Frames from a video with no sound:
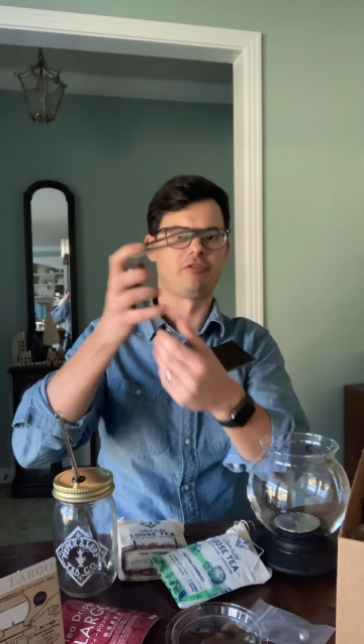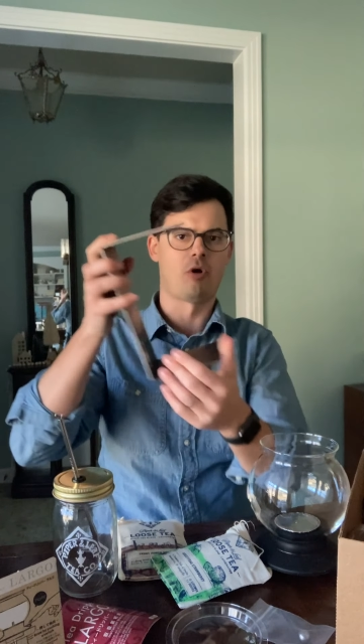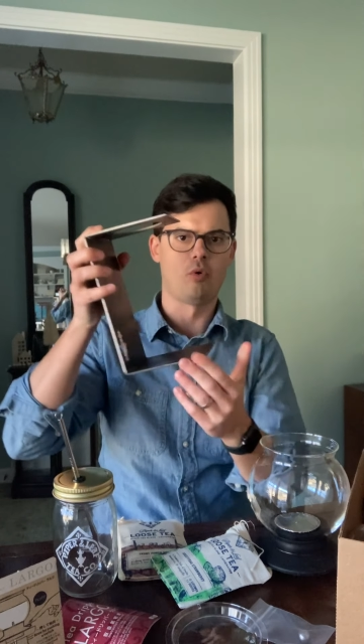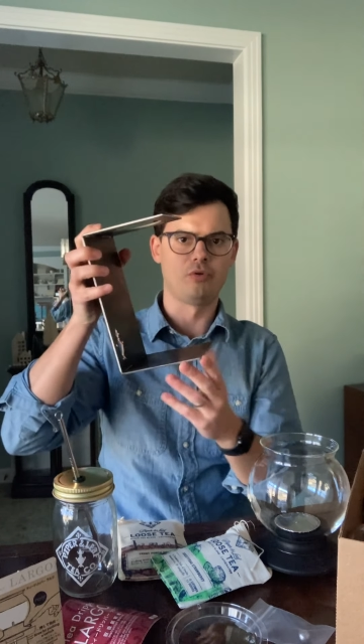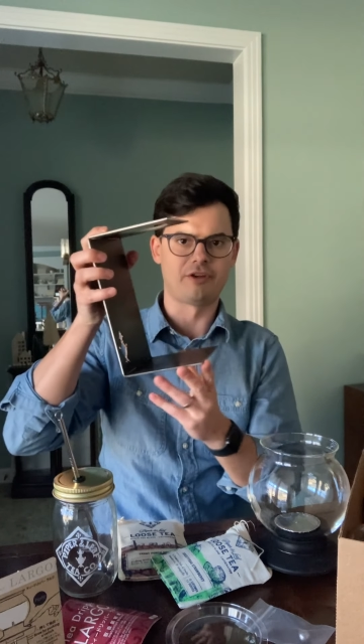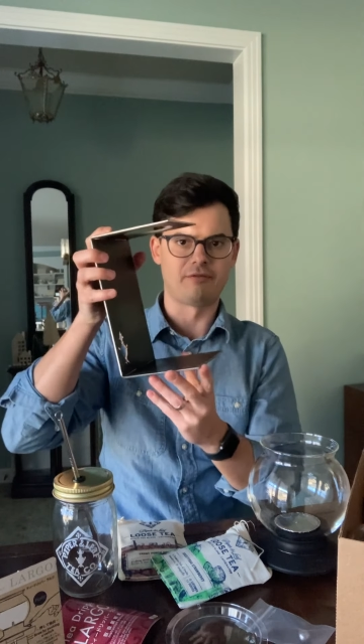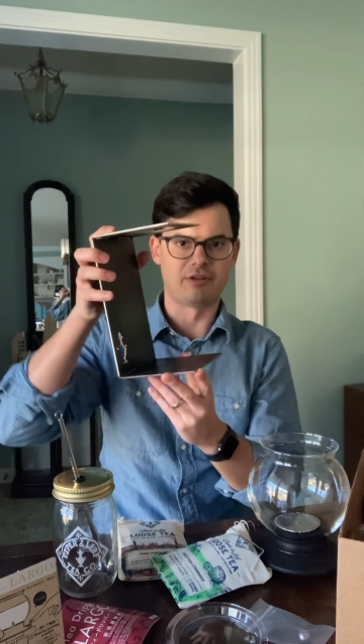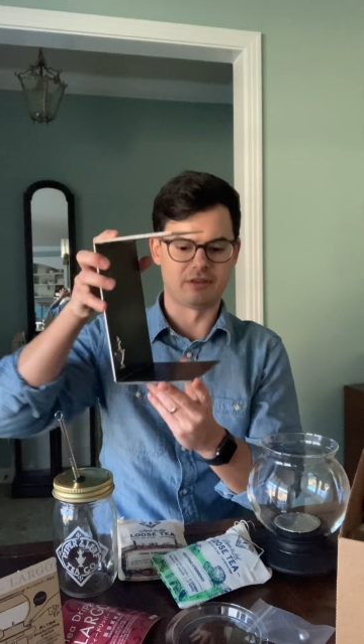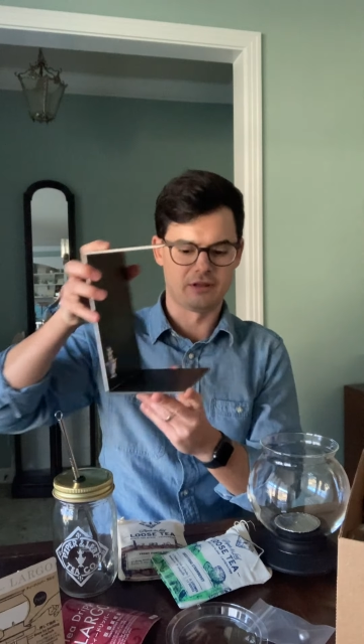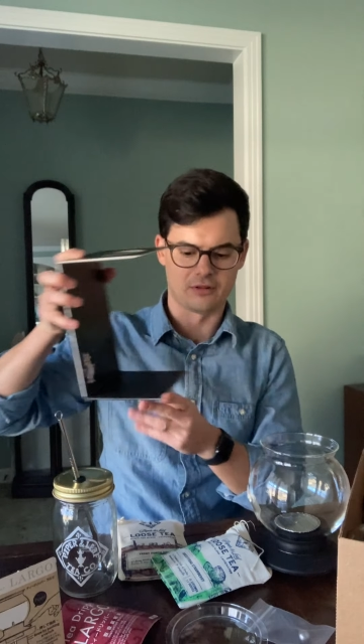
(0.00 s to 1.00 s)
holds
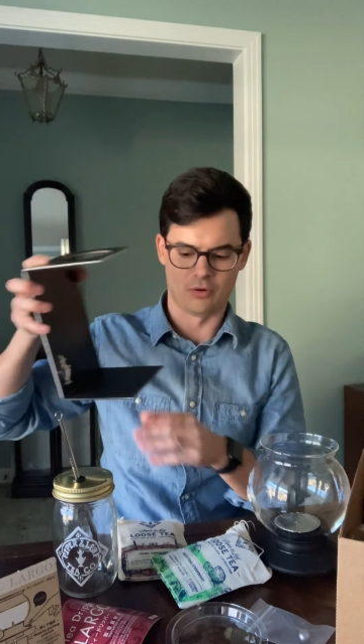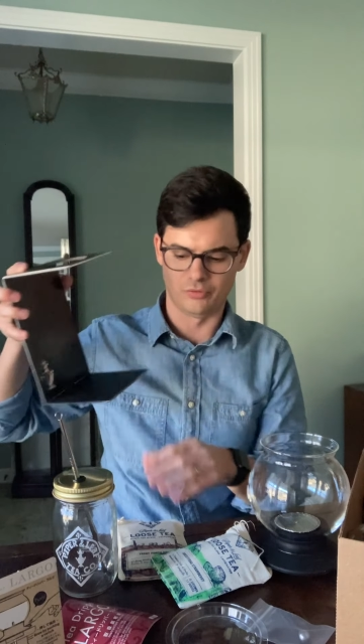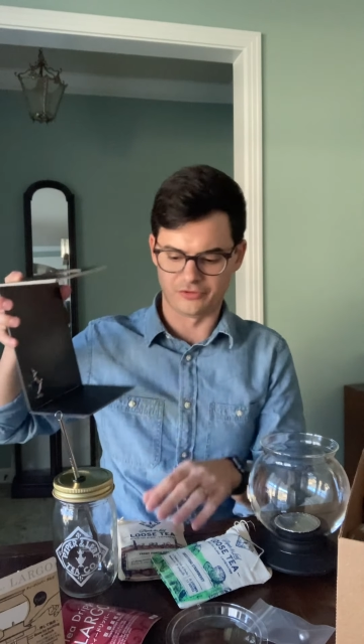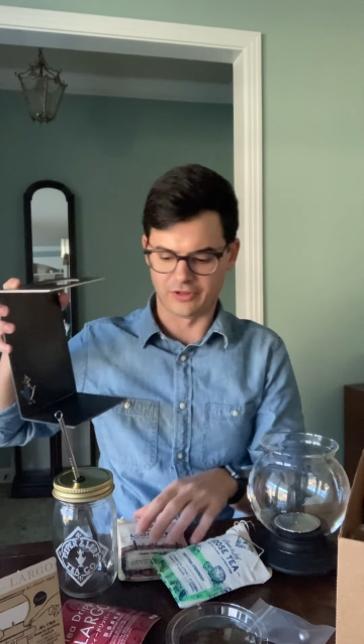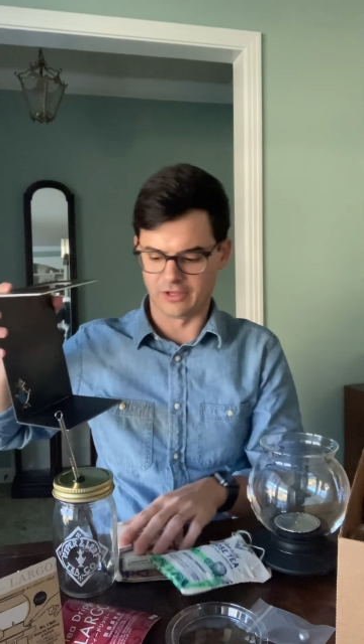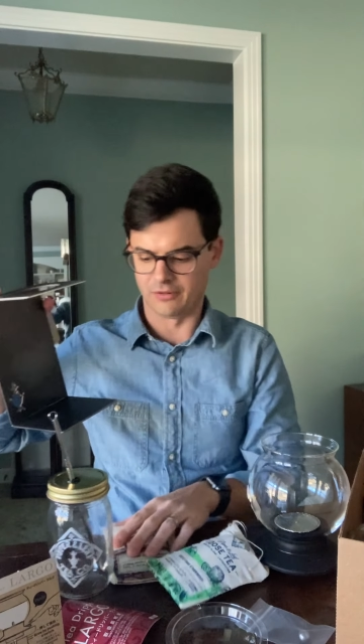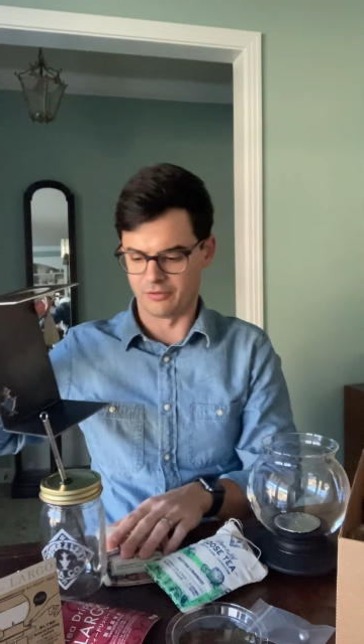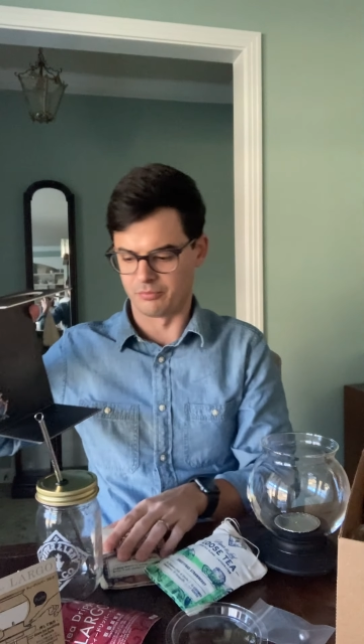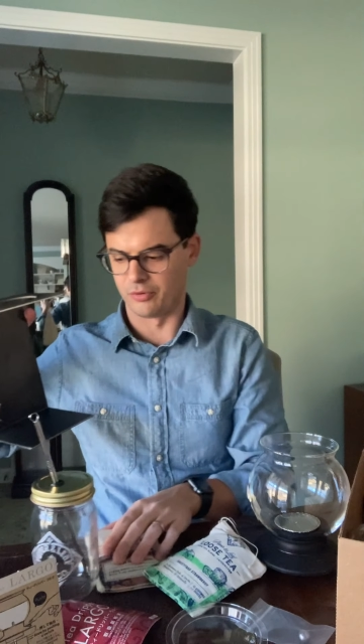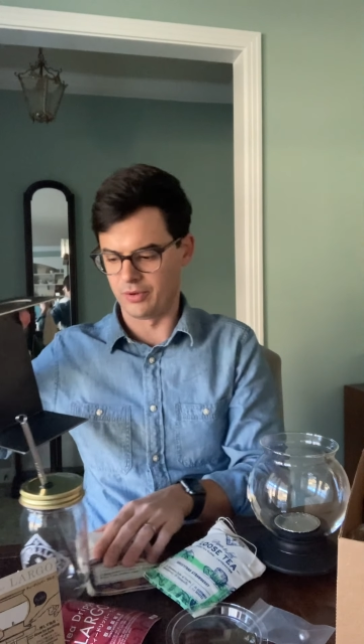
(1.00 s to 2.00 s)
everything, holds
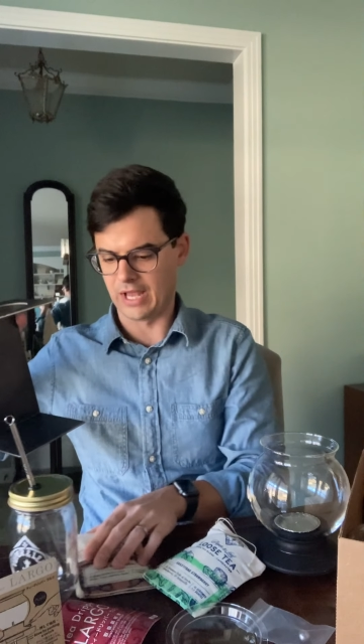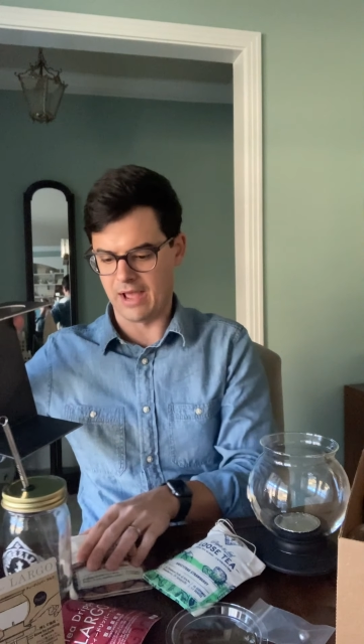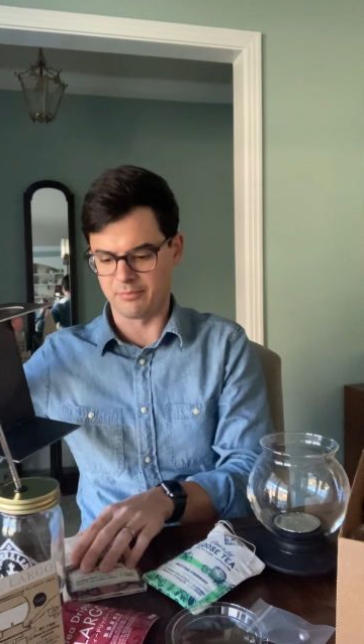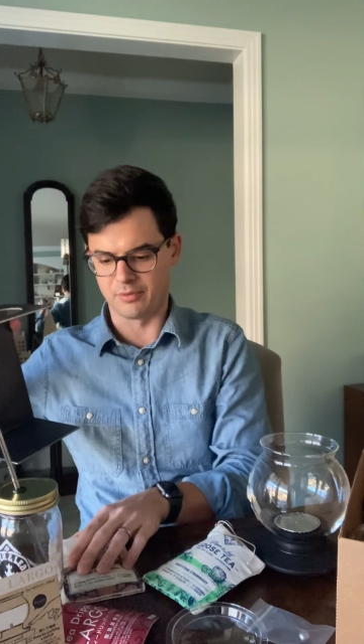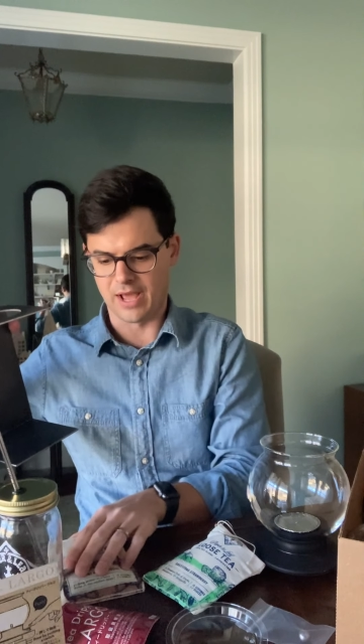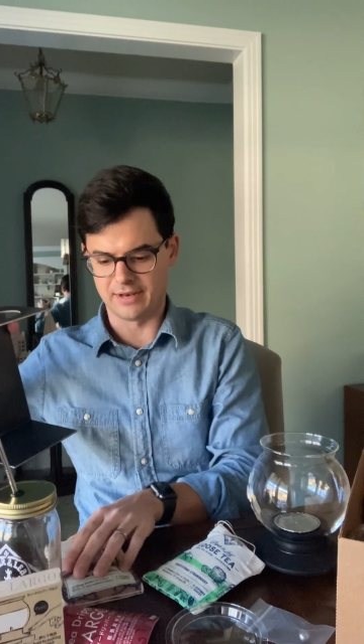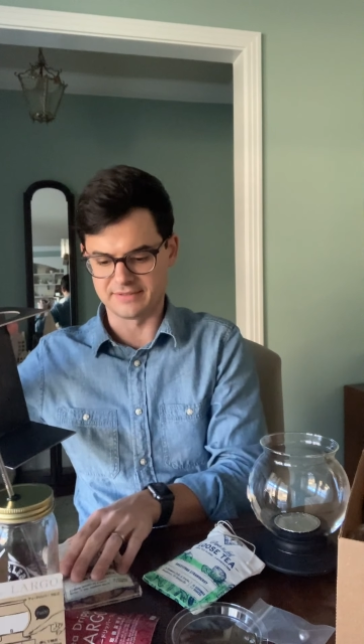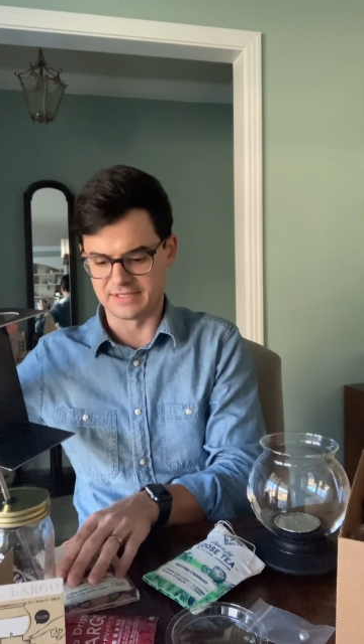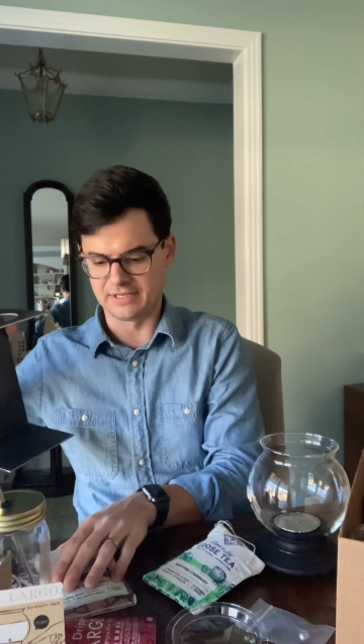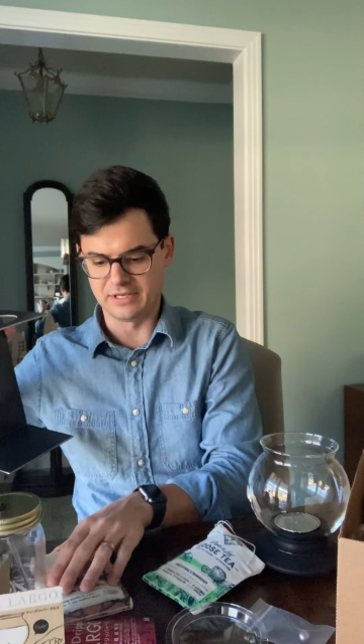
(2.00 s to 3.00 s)
the brewing
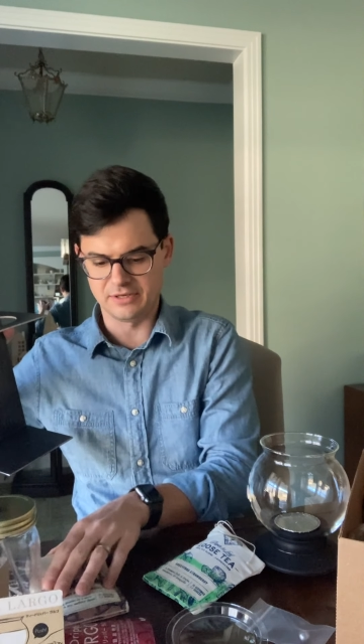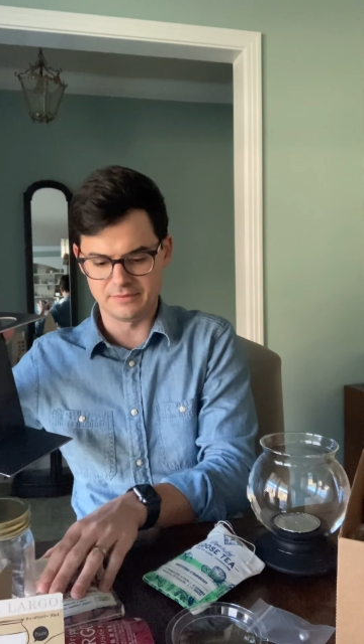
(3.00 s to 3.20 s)
apparatus in here.